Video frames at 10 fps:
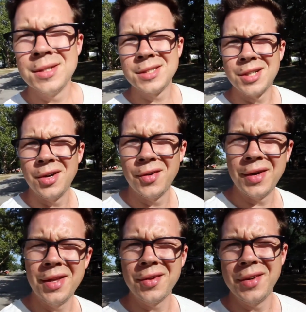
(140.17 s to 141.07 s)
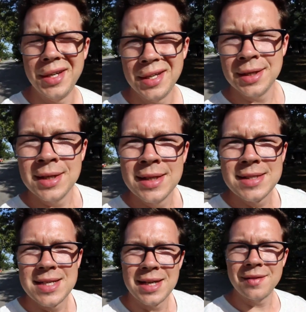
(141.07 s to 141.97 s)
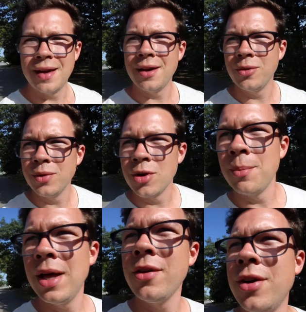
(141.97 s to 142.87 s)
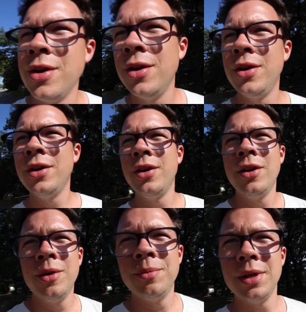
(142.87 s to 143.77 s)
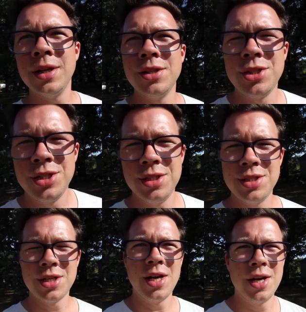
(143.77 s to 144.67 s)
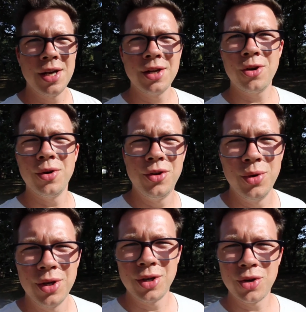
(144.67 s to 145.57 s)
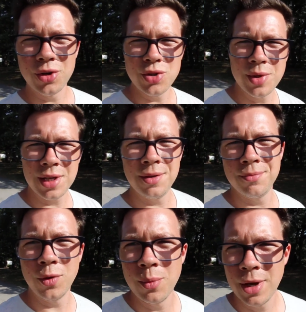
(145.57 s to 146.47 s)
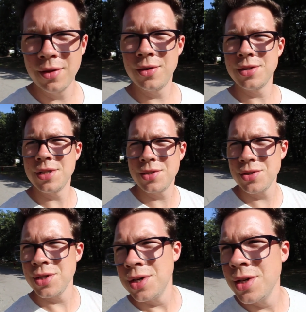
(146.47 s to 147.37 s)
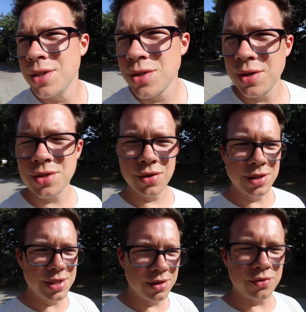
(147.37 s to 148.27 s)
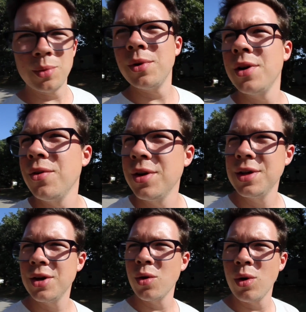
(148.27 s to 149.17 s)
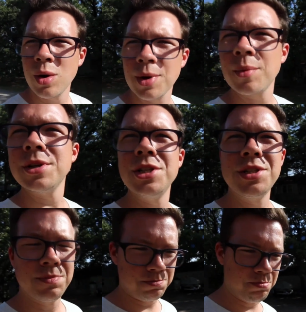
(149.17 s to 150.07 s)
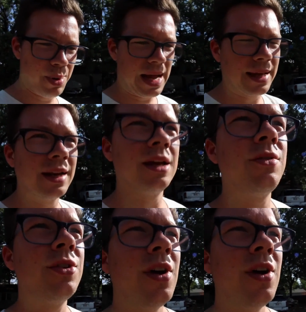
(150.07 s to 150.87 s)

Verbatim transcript: So Hillary is out of town with her mother because she's uh, going to a girls' weekend with her mother and her sisters. So I was going to see if Roberta wanted to go to Whataburger, but she's backing out of her